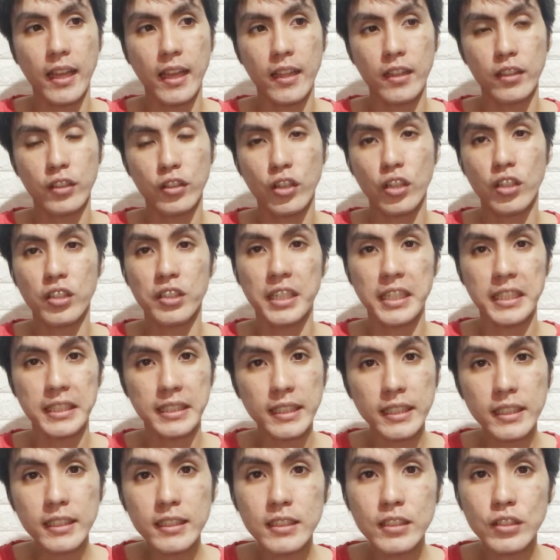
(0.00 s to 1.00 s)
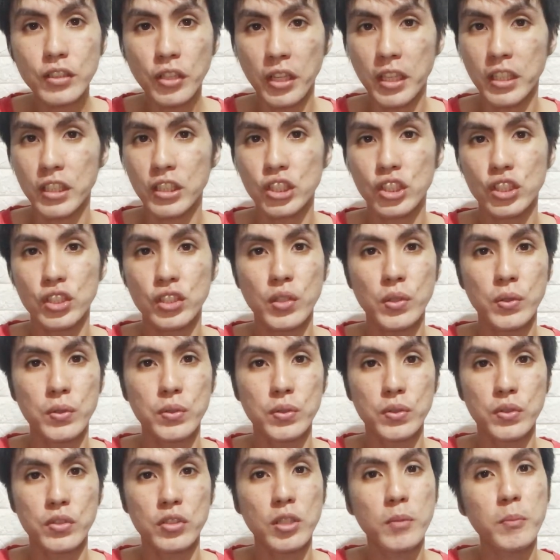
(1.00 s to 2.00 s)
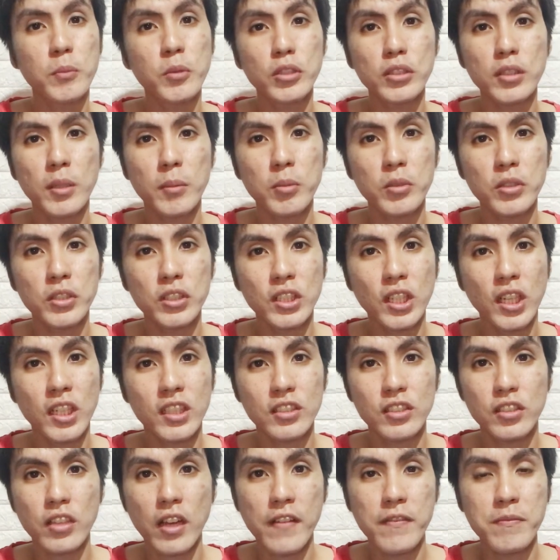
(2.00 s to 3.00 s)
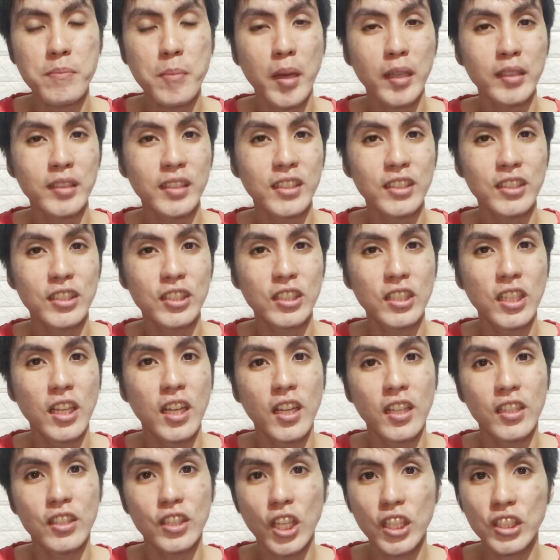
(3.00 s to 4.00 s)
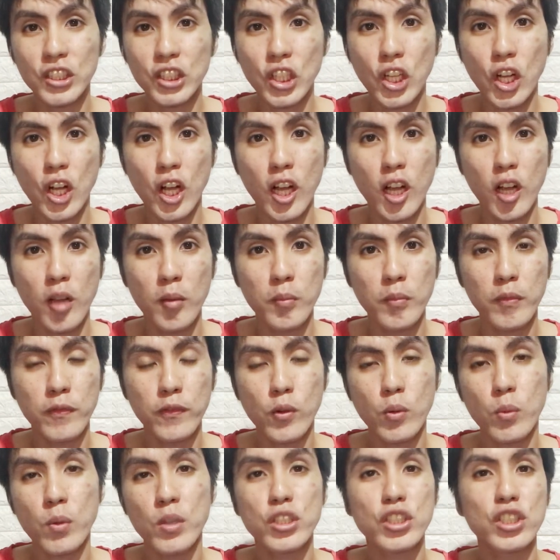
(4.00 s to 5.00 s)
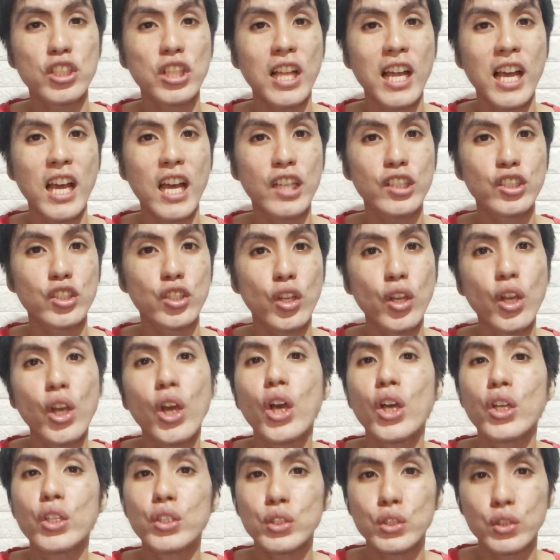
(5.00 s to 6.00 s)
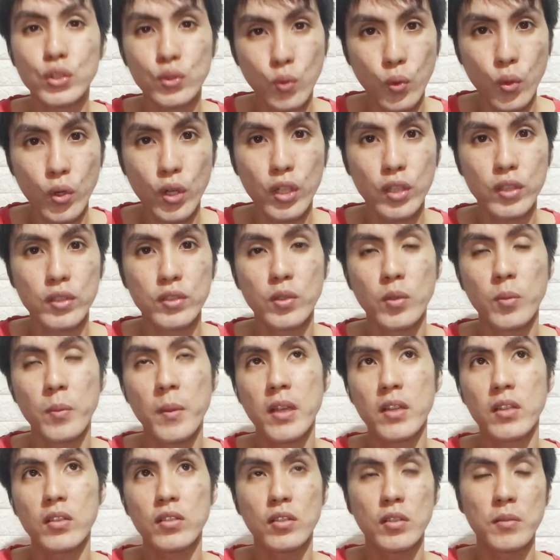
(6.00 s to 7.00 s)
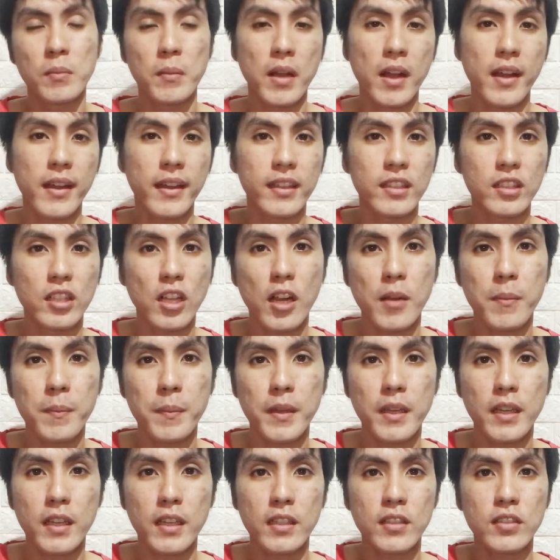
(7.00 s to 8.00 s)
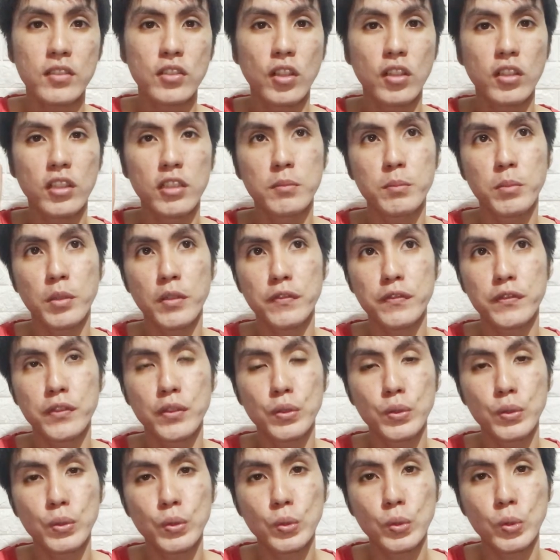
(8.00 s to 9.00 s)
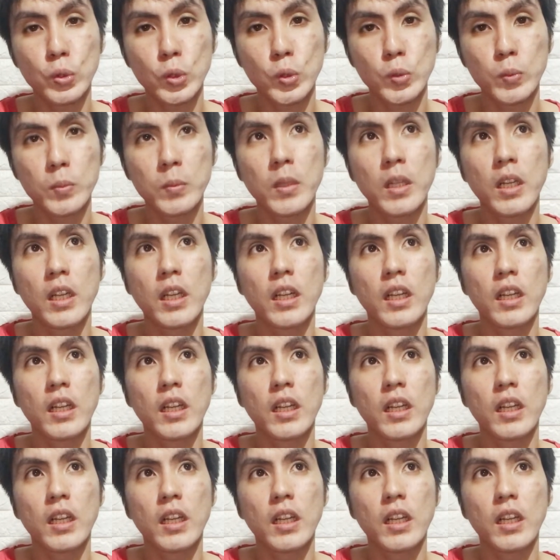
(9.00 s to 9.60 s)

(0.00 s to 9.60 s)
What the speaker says: and created, you can just go to www.travmagnet.com/store. So meron din mga guitar picks, solid perfume,